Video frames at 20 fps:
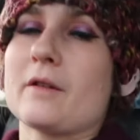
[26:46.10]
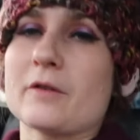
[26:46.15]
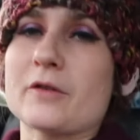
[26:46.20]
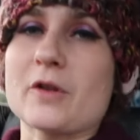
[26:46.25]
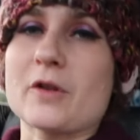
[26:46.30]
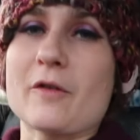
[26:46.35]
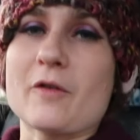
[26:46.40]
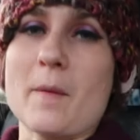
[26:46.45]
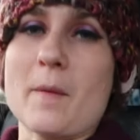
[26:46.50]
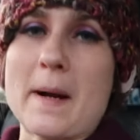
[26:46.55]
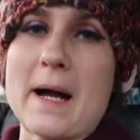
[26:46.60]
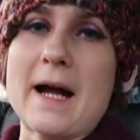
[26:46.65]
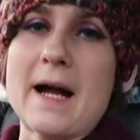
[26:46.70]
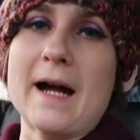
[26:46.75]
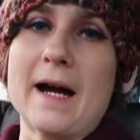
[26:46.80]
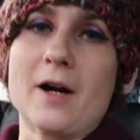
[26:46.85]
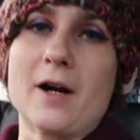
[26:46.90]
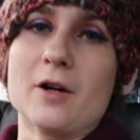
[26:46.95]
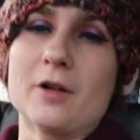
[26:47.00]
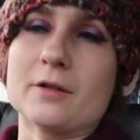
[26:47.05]
So I've got my
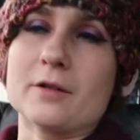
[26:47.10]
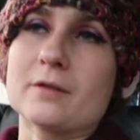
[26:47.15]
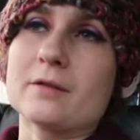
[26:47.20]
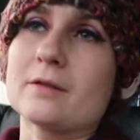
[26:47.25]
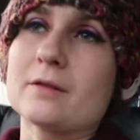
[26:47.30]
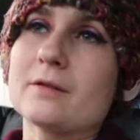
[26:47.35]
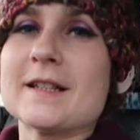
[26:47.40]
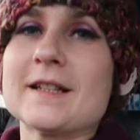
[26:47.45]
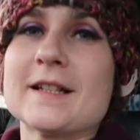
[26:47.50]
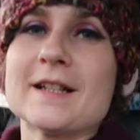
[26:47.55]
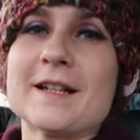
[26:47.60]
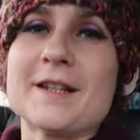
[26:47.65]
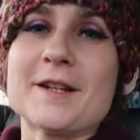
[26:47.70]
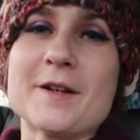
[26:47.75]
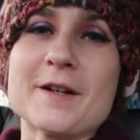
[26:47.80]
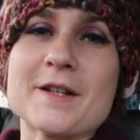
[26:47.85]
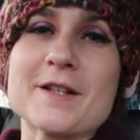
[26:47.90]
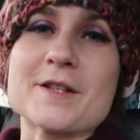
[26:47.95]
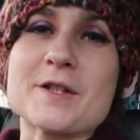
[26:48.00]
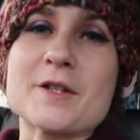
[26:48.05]
hat on. I
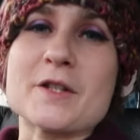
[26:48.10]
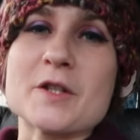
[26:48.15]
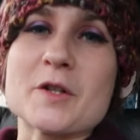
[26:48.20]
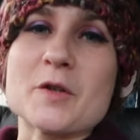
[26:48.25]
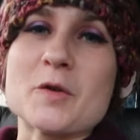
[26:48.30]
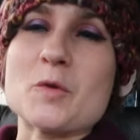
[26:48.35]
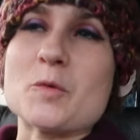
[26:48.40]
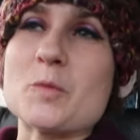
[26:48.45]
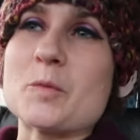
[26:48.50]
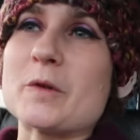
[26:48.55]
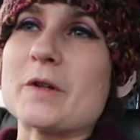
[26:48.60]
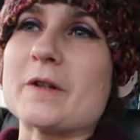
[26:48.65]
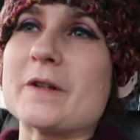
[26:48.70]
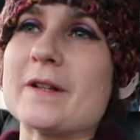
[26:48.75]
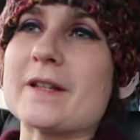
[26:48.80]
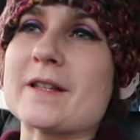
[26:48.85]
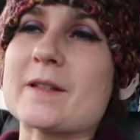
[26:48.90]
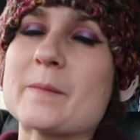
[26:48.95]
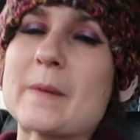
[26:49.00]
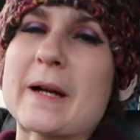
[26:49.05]
know it's June,
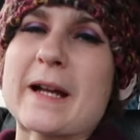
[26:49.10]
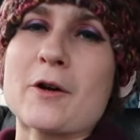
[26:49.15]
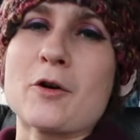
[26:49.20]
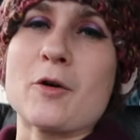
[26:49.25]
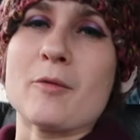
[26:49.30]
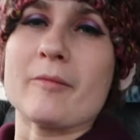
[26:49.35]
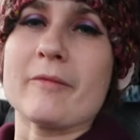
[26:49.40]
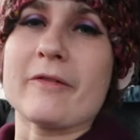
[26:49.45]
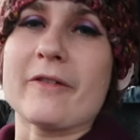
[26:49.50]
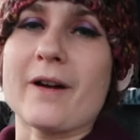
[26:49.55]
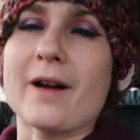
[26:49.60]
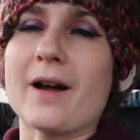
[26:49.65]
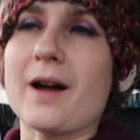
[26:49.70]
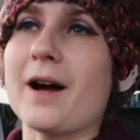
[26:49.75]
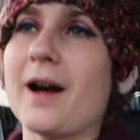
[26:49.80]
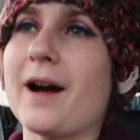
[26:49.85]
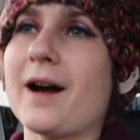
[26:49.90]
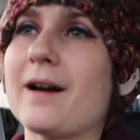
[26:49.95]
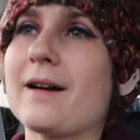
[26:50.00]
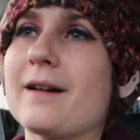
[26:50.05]
but it's my comfort
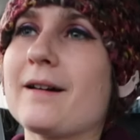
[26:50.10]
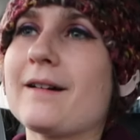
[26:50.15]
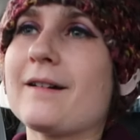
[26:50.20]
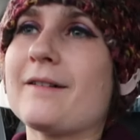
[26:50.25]
hat.